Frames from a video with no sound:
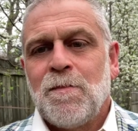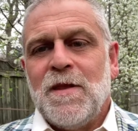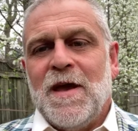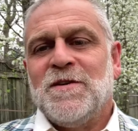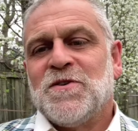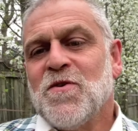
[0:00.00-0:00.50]

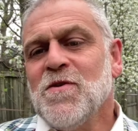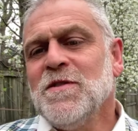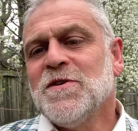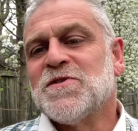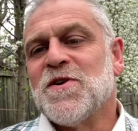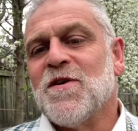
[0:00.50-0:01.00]
And during the
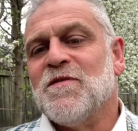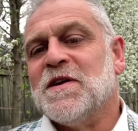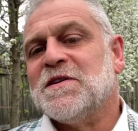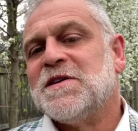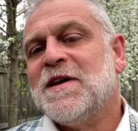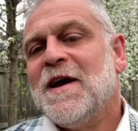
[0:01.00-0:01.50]

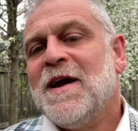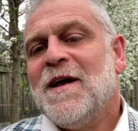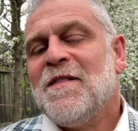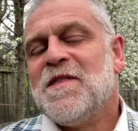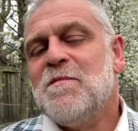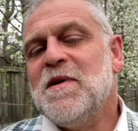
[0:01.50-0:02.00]
service,
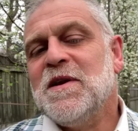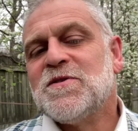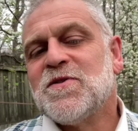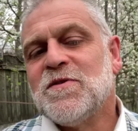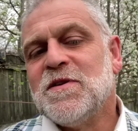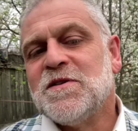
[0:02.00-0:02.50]
the
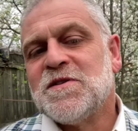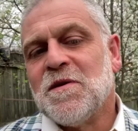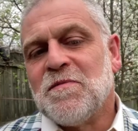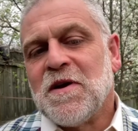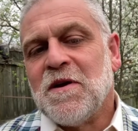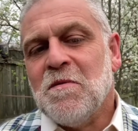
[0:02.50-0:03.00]
minister did
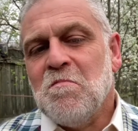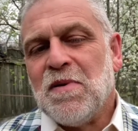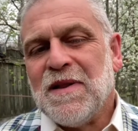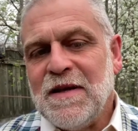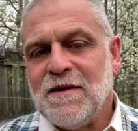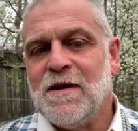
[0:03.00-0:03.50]
something
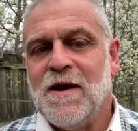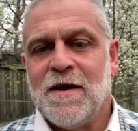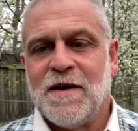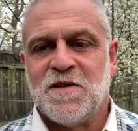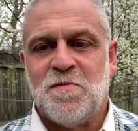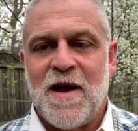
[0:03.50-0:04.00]
completely
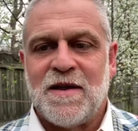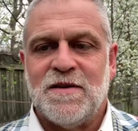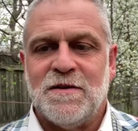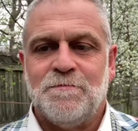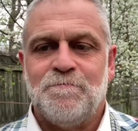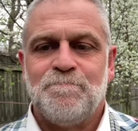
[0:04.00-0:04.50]
unexpected.
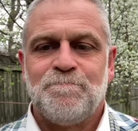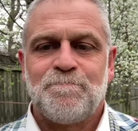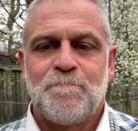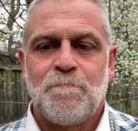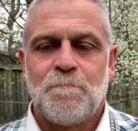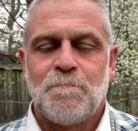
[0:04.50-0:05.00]

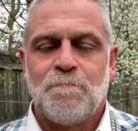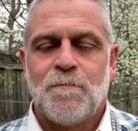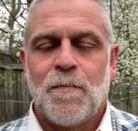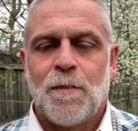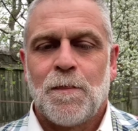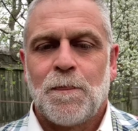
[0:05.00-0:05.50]

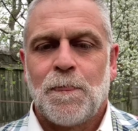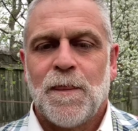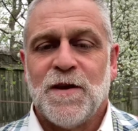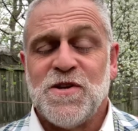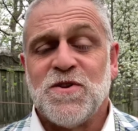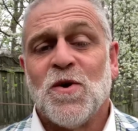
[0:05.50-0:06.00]

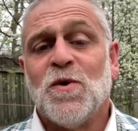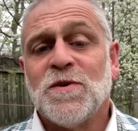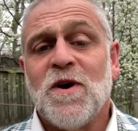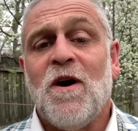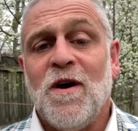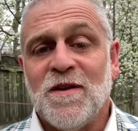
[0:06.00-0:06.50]
She told
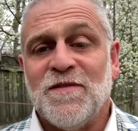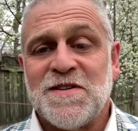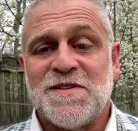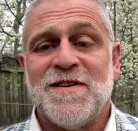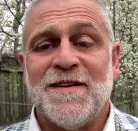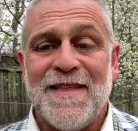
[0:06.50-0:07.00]
all of us
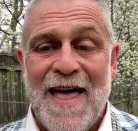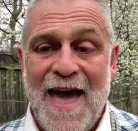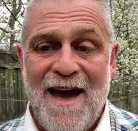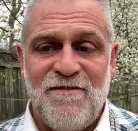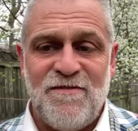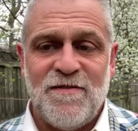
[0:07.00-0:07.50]
to
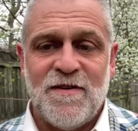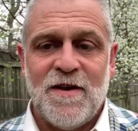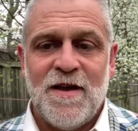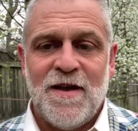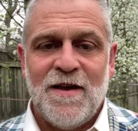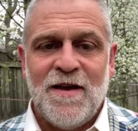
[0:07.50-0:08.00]
laugh.
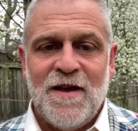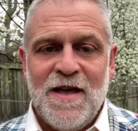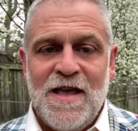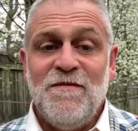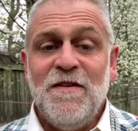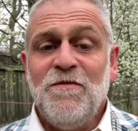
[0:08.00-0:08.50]

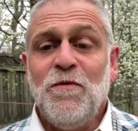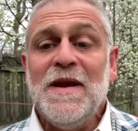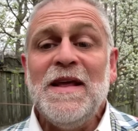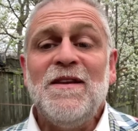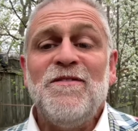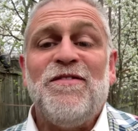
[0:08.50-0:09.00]
Even if we
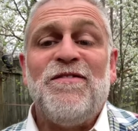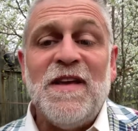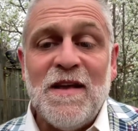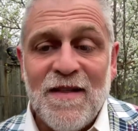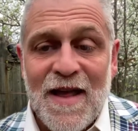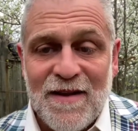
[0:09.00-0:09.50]
didn't
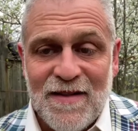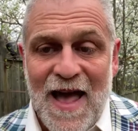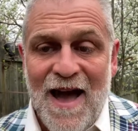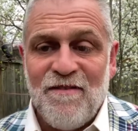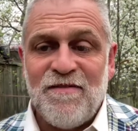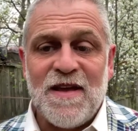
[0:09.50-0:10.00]
feel like
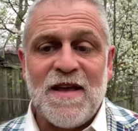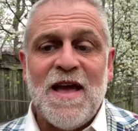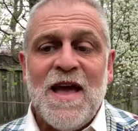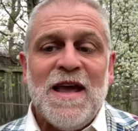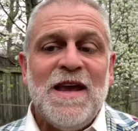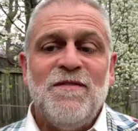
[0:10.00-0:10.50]
laughing,
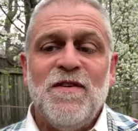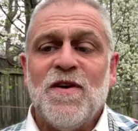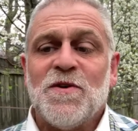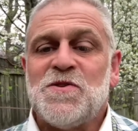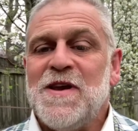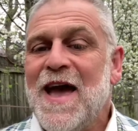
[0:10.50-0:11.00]
even though
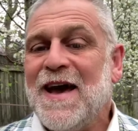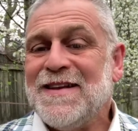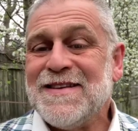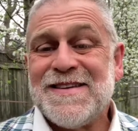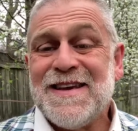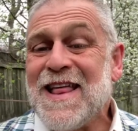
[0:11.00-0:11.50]
she hadn't
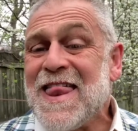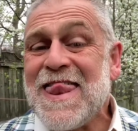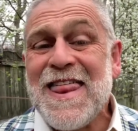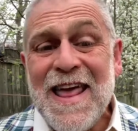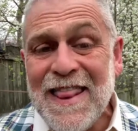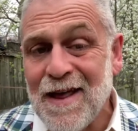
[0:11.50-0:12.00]
said a
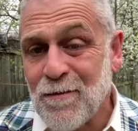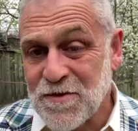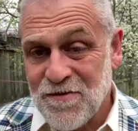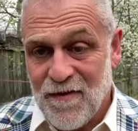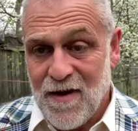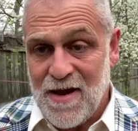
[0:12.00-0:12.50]
thing that was
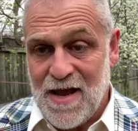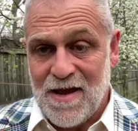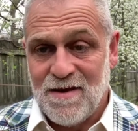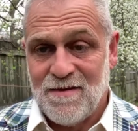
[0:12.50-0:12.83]
funny,